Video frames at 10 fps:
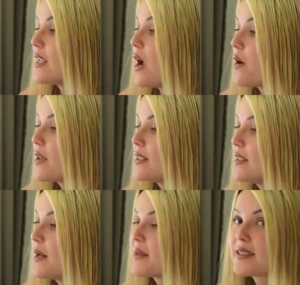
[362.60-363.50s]
how they
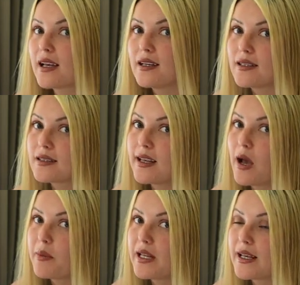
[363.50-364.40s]
did. I'm excited to see
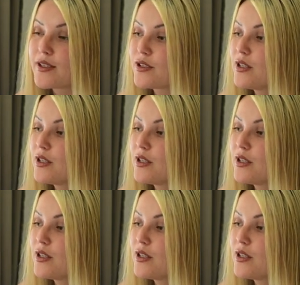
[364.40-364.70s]
how many eggs